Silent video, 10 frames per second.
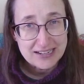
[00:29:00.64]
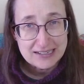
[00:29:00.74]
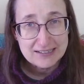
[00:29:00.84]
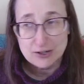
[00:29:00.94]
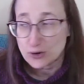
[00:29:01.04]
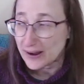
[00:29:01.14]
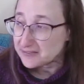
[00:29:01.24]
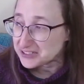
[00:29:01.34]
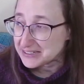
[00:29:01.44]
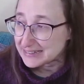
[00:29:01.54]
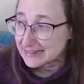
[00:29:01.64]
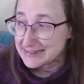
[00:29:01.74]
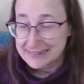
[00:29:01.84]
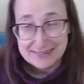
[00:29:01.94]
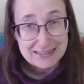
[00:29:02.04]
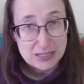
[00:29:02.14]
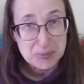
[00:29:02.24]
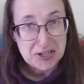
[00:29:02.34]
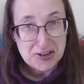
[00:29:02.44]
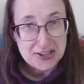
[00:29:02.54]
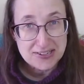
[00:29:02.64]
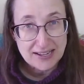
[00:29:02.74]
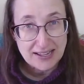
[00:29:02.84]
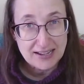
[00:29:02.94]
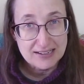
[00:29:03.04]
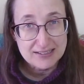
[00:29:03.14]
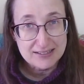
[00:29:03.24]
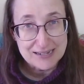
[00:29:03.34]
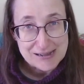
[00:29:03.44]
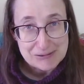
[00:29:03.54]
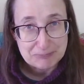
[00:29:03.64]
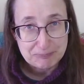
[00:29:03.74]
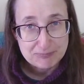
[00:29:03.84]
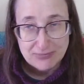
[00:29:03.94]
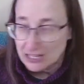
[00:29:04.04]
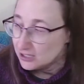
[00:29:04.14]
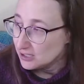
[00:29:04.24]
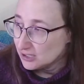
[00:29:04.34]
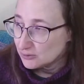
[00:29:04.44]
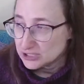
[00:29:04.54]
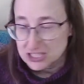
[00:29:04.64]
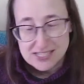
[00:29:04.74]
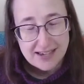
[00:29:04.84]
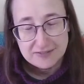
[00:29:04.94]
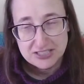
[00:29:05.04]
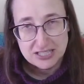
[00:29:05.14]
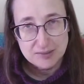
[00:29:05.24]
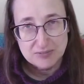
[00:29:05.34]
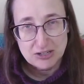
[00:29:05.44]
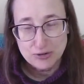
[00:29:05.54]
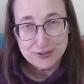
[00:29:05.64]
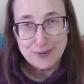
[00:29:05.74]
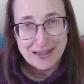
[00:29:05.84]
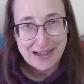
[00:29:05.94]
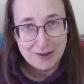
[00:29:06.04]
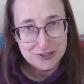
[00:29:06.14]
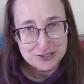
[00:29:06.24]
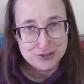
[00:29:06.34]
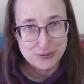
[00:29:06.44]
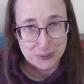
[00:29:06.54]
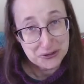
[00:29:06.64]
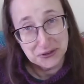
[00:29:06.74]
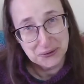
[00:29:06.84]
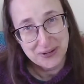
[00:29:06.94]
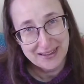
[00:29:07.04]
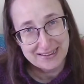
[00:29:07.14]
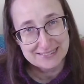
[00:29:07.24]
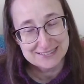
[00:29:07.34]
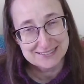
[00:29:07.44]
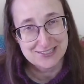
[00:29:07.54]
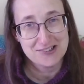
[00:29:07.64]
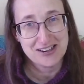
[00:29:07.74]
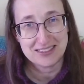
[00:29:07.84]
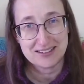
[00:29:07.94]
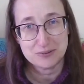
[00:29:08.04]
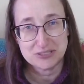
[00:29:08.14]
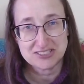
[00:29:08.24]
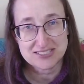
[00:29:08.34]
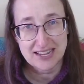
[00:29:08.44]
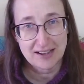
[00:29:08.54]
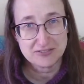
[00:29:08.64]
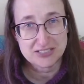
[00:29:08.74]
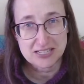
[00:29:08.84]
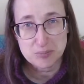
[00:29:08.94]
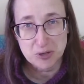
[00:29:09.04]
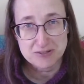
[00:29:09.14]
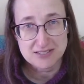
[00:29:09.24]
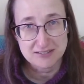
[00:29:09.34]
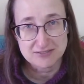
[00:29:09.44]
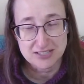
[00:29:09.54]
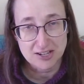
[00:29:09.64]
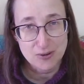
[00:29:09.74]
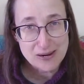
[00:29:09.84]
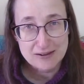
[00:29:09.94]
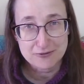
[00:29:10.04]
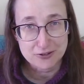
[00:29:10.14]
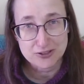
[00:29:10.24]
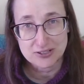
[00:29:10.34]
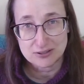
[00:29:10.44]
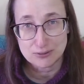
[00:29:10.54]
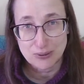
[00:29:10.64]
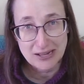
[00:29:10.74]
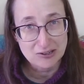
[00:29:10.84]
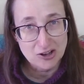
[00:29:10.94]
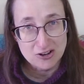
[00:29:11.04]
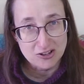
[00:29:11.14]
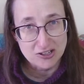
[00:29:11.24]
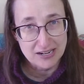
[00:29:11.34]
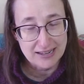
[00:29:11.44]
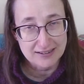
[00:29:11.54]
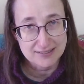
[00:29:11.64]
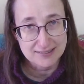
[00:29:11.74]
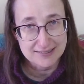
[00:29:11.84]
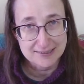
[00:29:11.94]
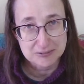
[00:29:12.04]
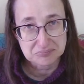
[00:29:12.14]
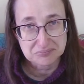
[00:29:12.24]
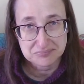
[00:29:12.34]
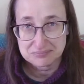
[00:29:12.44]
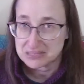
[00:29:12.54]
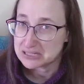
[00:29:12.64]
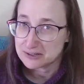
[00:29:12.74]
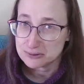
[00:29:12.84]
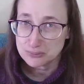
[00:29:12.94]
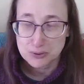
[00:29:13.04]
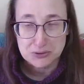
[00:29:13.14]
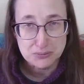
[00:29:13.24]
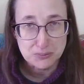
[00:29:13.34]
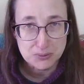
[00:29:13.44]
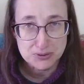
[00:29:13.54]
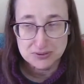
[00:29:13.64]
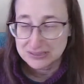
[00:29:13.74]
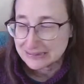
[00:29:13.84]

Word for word: and crafting and keeping on, and we just have to keep, the only way out is through, and so I think we just have to keep ourselves going for a little while longer. And you know, we're